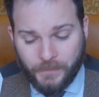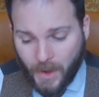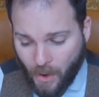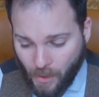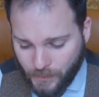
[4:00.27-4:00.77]

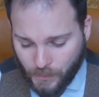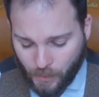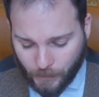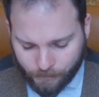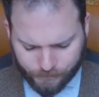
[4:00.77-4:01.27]

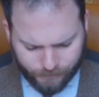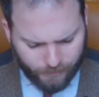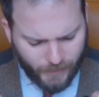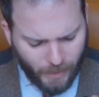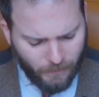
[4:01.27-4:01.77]
Overall,
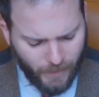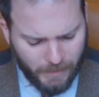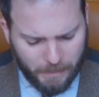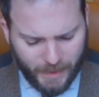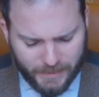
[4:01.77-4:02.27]
a
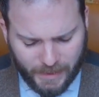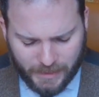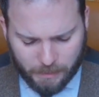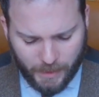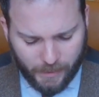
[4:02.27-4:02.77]
very pleasant
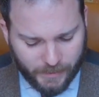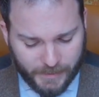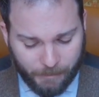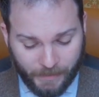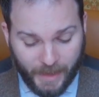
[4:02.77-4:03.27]

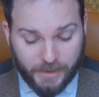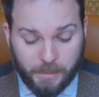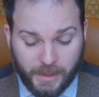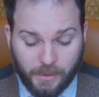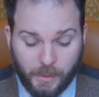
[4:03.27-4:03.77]
experience. And
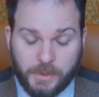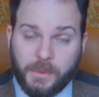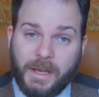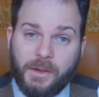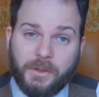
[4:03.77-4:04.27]
speaking of which,
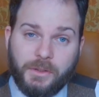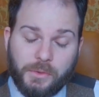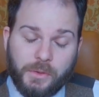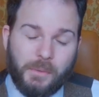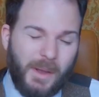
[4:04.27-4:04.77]
we're now going to
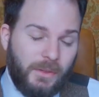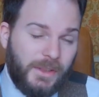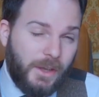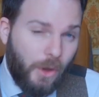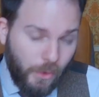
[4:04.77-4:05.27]
talk about
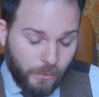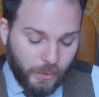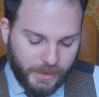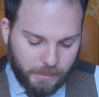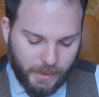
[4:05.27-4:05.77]
the
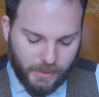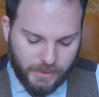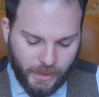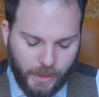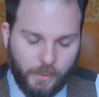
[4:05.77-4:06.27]
overall
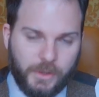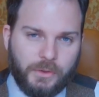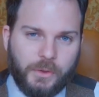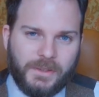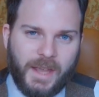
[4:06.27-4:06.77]
experience, which
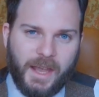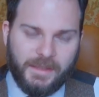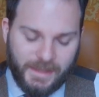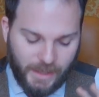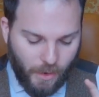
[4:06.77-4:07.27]
looks
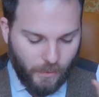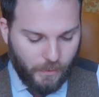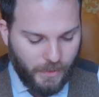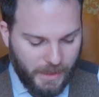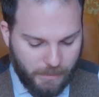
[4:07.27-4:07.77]
at the
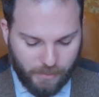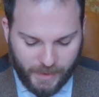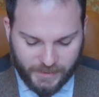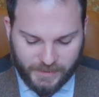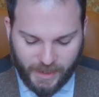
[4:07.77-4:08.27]

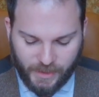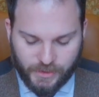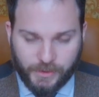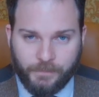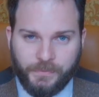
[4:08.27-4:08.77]

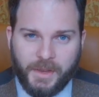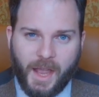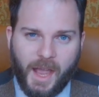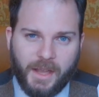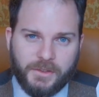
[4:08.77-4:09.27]
presentation
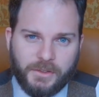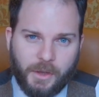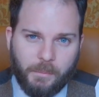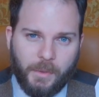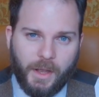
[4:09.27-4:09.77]
and
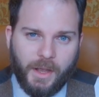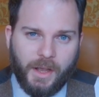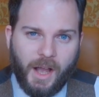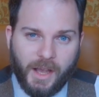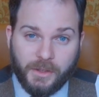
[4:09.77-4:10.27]
some
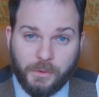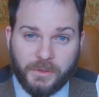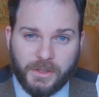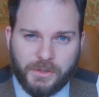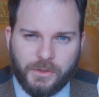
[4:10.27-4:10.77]
high
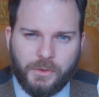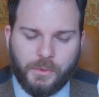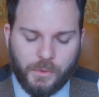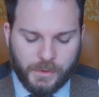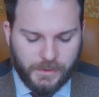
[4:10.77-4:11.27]
usage
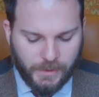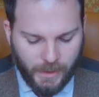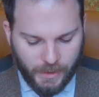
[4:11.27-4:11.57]
thoughts.